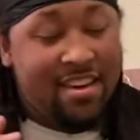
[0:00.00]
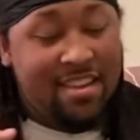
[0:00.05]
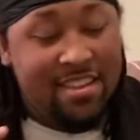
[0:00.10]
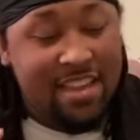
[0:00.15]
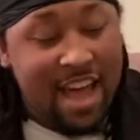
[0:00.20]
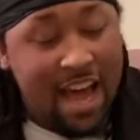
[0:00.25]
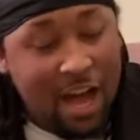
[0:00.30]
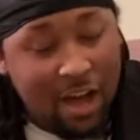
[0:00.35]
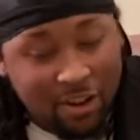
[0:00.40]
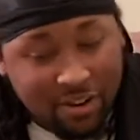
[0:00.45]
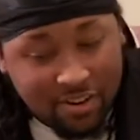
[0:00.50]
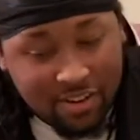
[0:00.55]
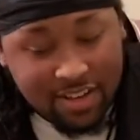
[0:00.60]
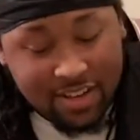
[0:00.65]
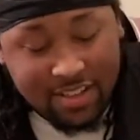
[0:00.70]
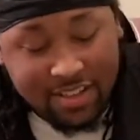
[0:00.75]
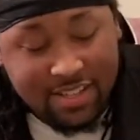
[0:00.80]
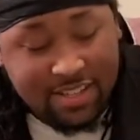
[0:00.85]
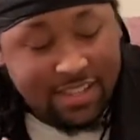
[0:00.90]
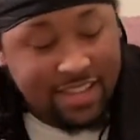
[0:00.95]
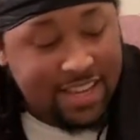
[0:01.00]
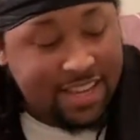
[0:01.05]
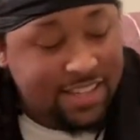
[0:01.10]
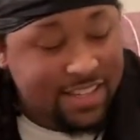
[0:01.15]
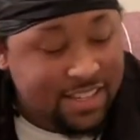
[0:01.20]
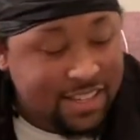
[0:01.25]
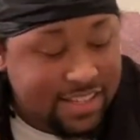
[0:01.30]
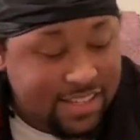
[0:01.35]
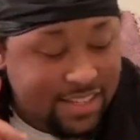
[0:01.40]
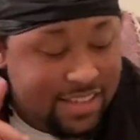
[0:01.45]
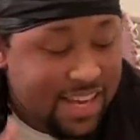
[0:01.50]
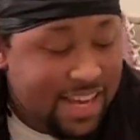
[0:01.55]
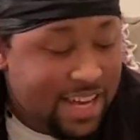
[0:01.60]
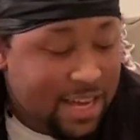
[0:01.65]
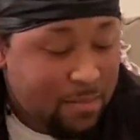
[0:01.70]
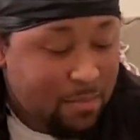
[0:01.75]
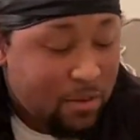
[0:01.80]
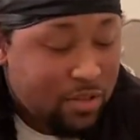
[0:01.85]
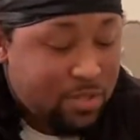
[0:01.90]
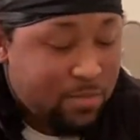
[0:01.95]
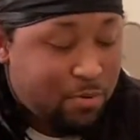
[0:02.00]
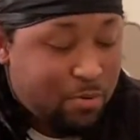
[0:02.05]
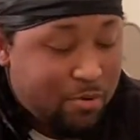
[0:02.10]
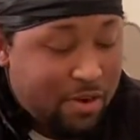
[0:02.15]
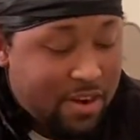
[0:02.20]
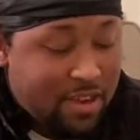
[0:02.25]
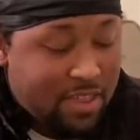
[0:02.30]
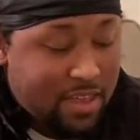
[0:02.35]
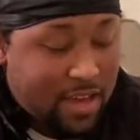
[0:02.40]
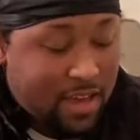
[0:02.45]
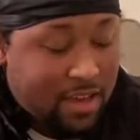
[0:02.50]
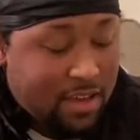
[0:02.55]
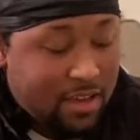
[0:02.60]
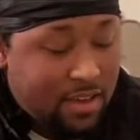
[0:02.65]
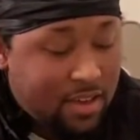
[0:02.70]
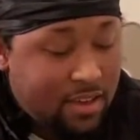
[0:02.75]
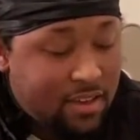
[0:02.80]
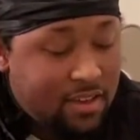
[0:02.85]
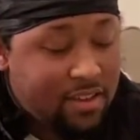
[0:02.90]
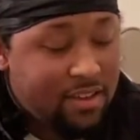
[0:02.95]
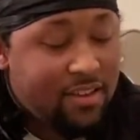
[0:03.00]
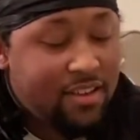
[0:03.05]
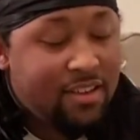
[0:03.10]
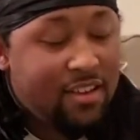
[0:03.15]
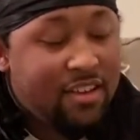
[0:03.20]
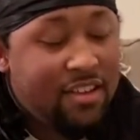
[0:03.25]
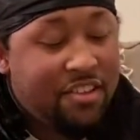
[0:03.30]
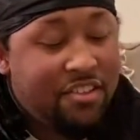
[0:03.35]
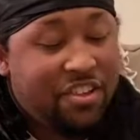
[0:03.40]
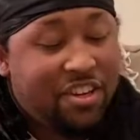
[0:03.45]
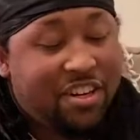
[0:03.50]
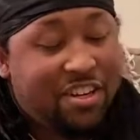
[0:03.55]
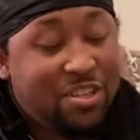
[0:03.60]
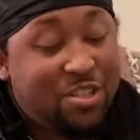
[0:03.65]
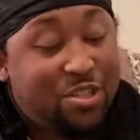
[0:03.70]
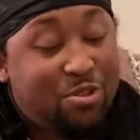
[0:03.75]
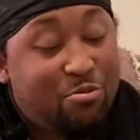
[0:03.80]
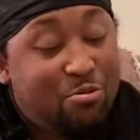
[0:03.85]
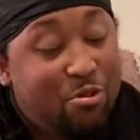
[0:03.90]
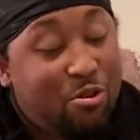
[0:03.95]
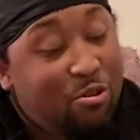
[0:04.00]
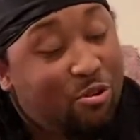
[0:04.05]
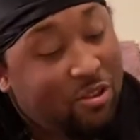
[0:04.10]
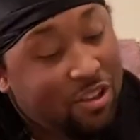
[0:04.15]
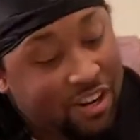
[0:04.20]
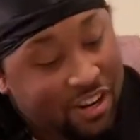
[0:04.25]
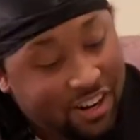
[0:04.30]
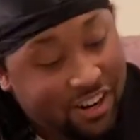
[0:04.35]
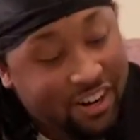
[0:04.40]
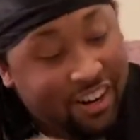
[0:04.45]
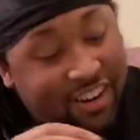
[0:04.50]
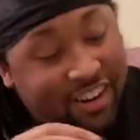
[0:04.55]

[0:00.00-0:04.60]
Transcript: Now, let's get to the second most important thing, the controller.